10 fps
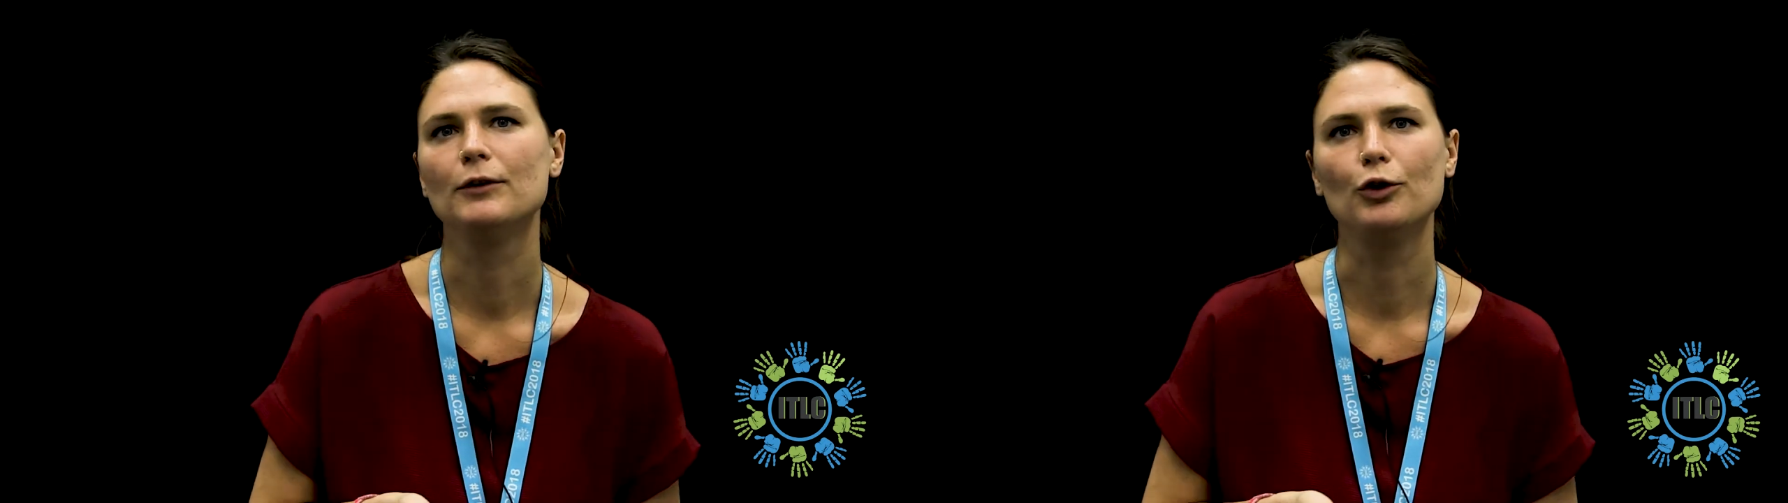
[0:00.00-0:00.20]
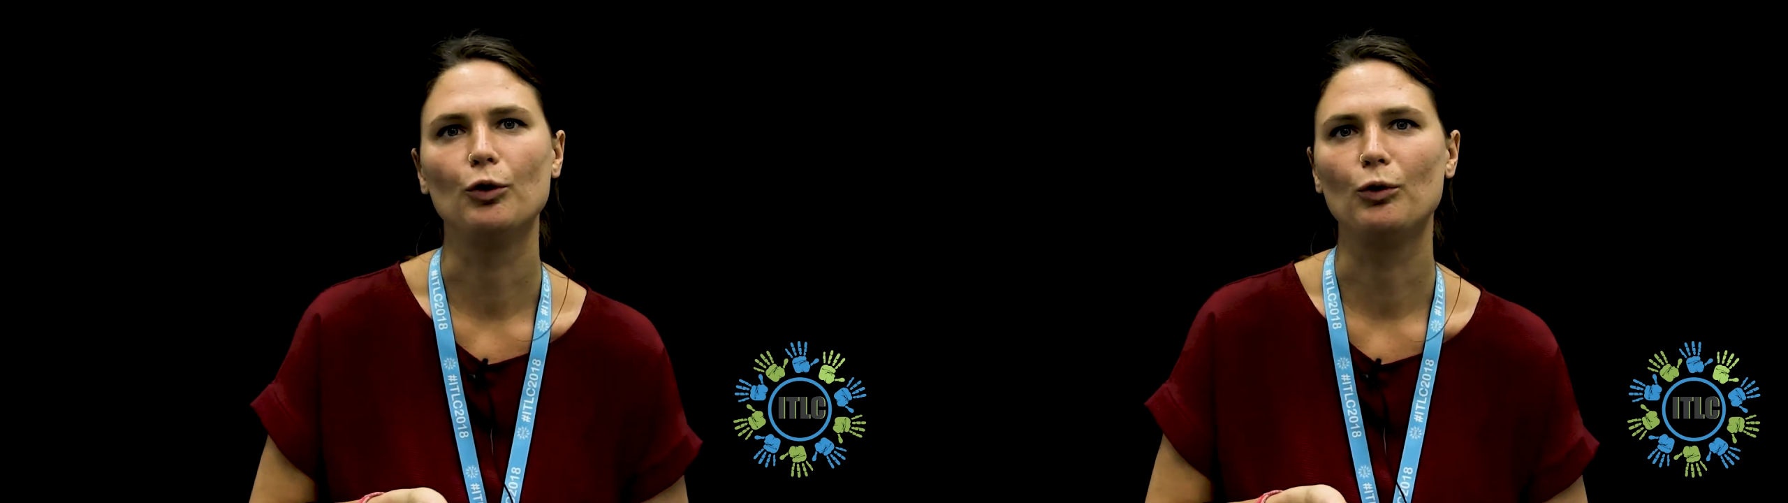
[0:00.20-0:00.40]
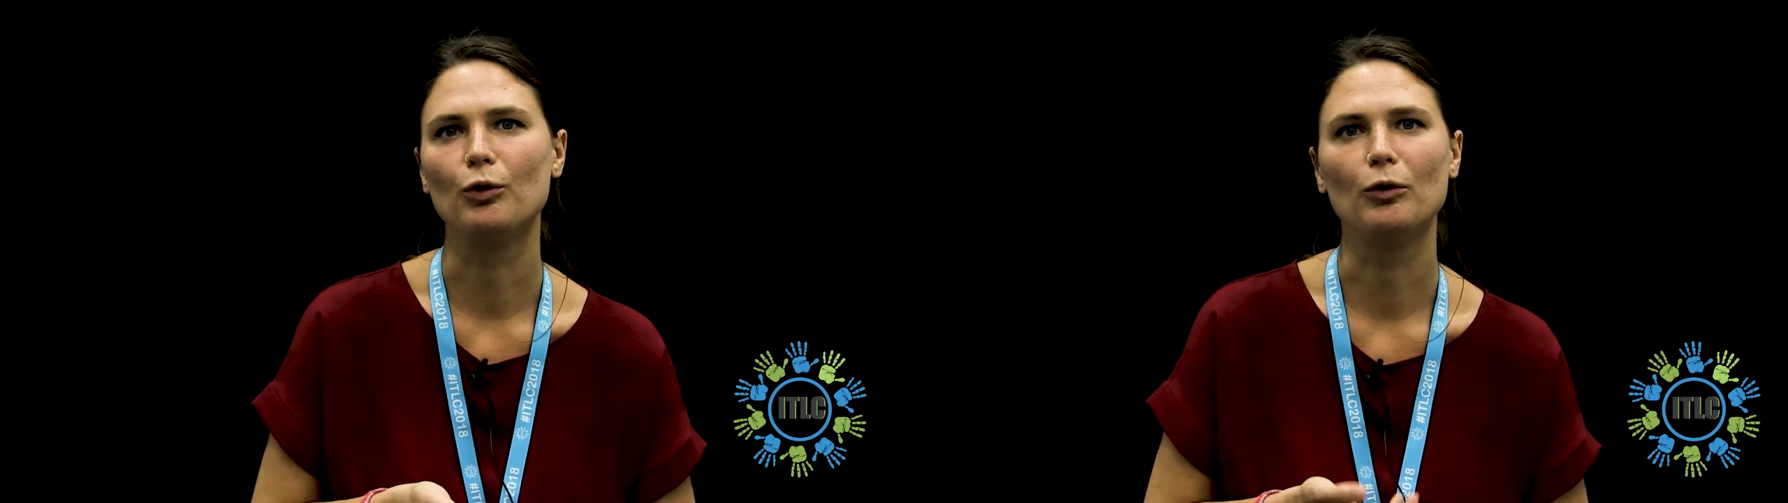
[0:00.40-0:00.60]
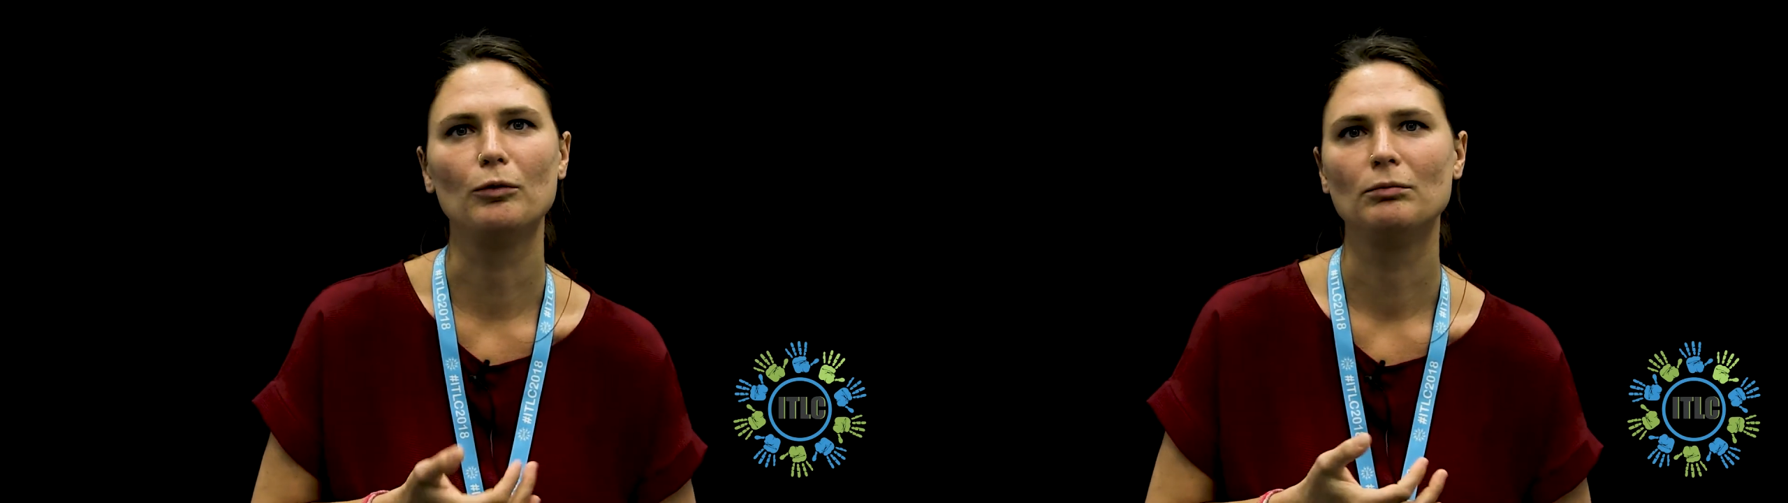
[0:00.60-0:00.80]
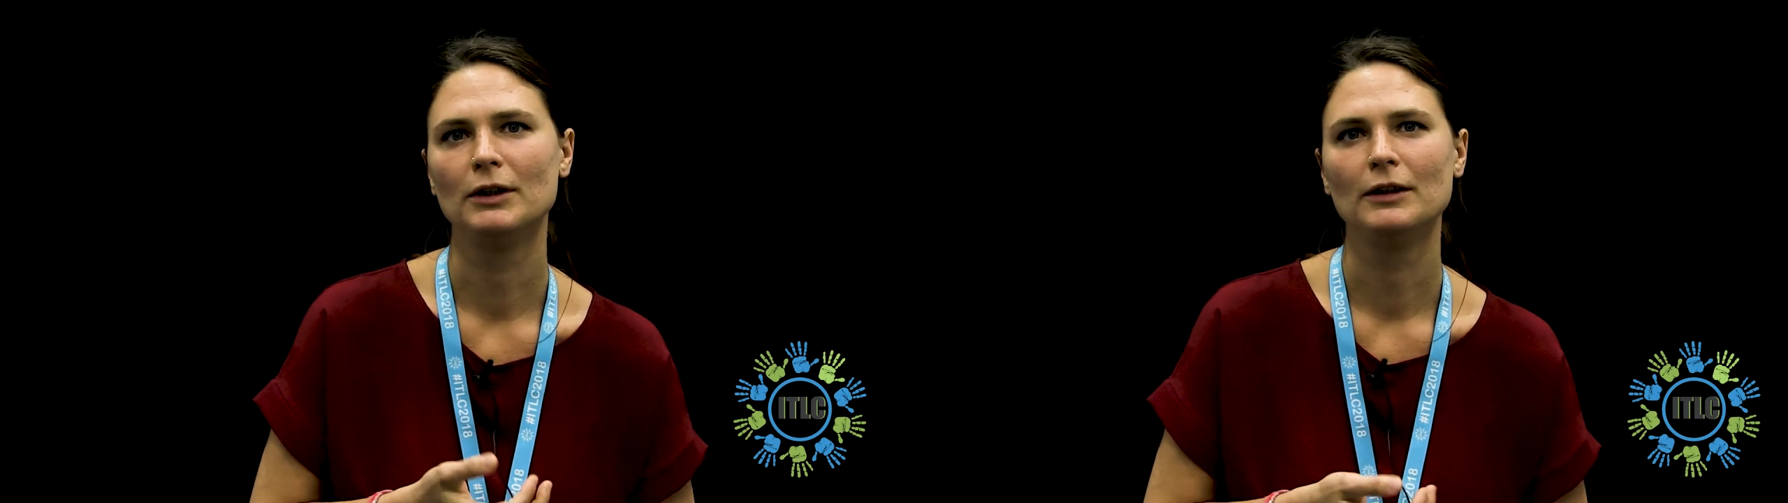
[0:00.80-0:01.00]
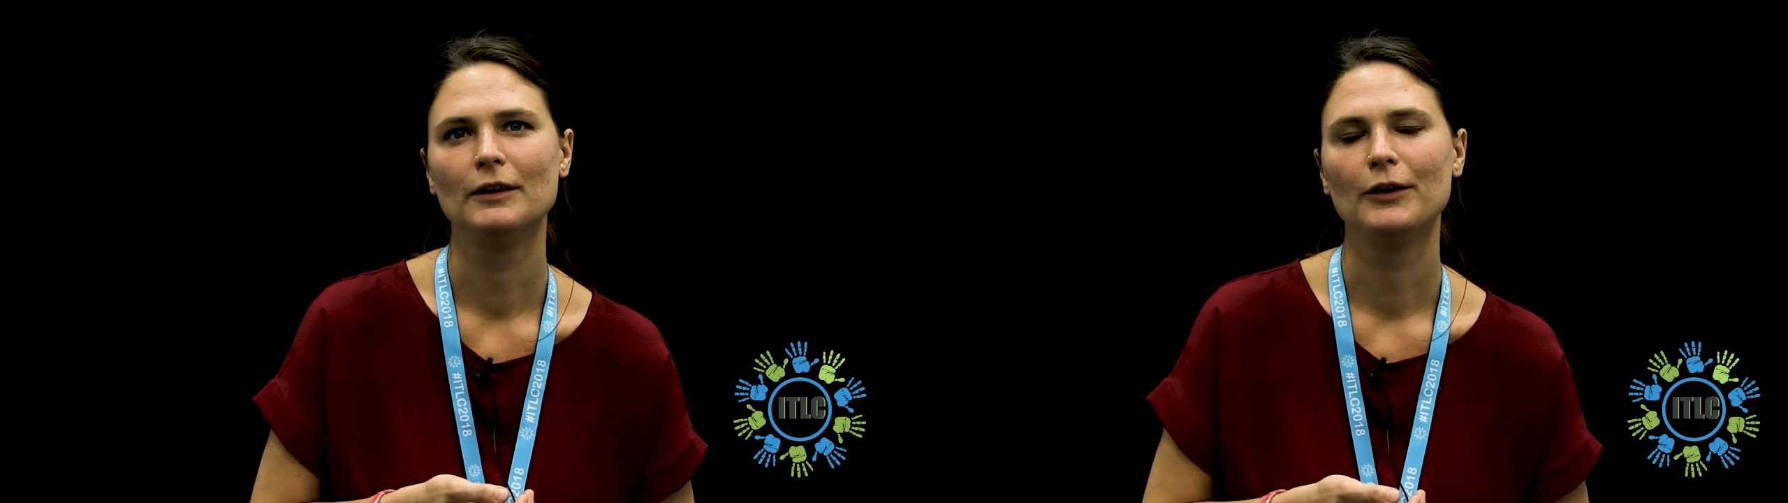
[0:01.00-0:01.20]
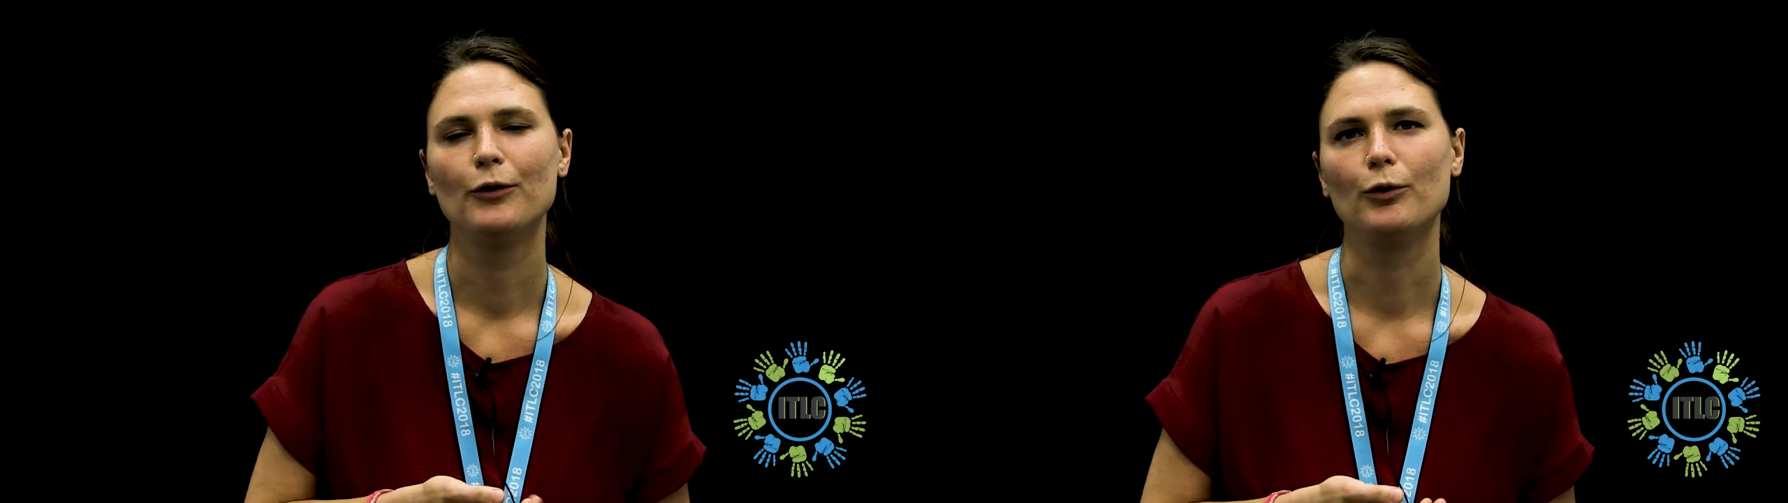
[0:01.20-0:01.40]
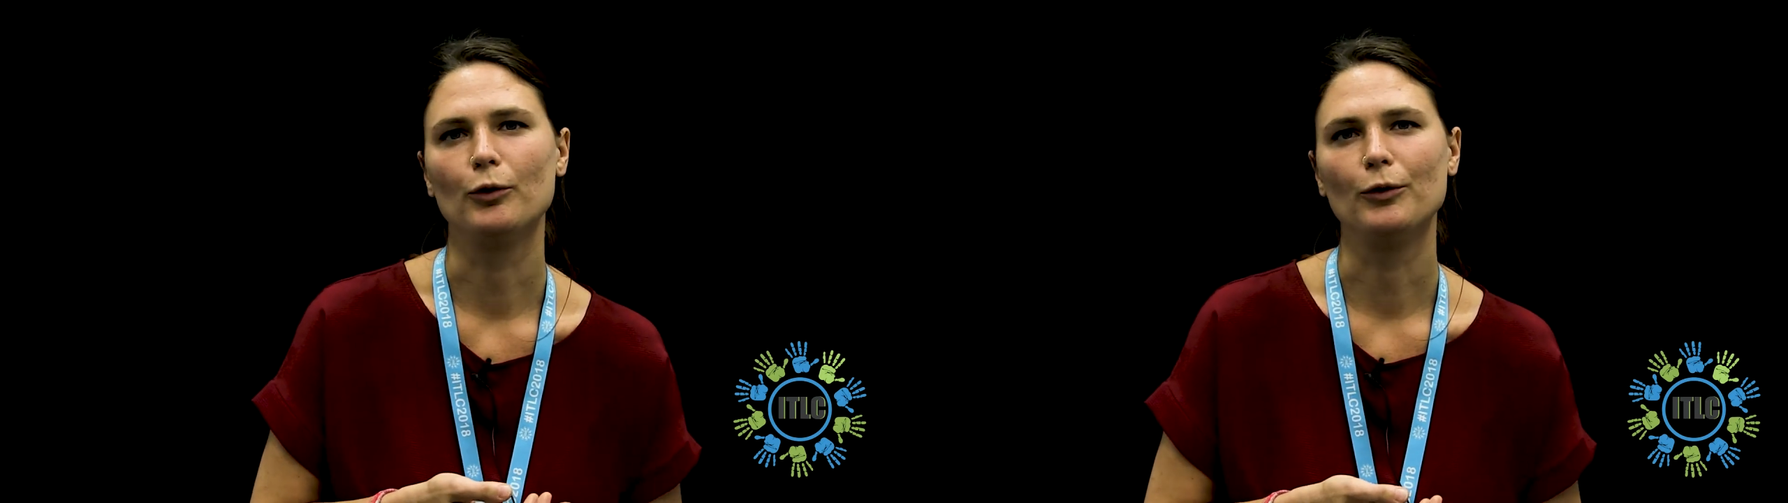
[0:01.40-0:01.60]
no-go
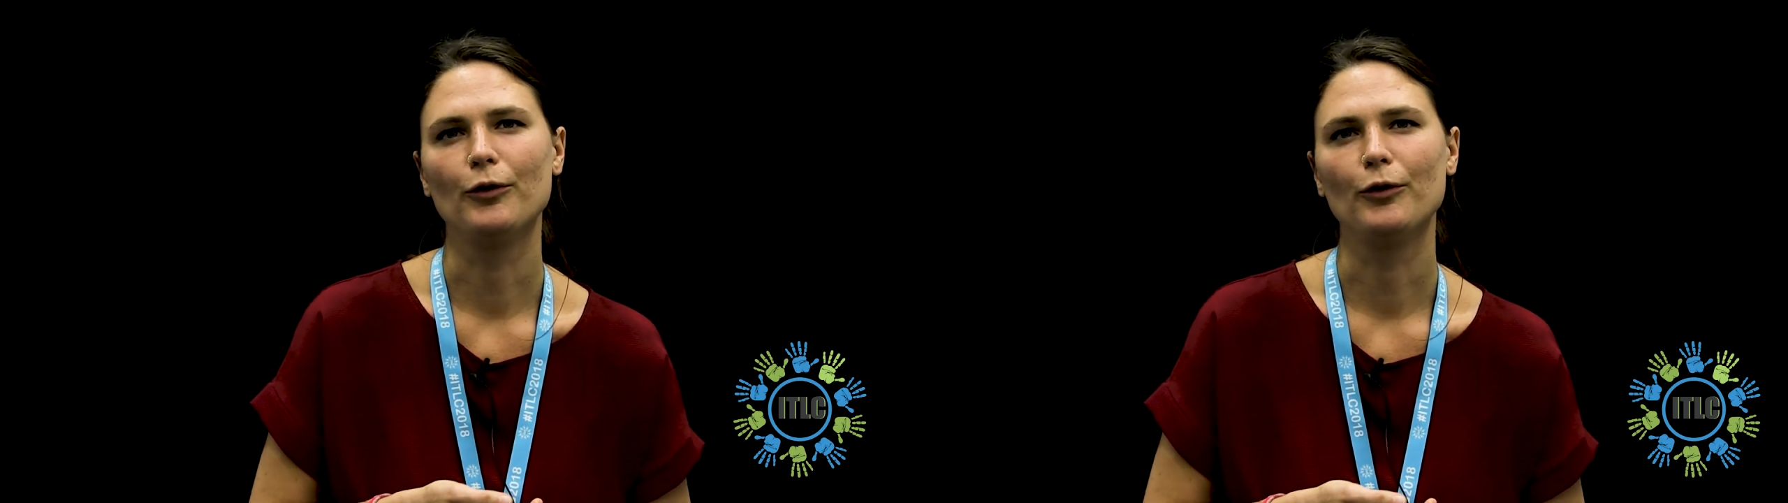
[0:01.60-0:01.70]
zone.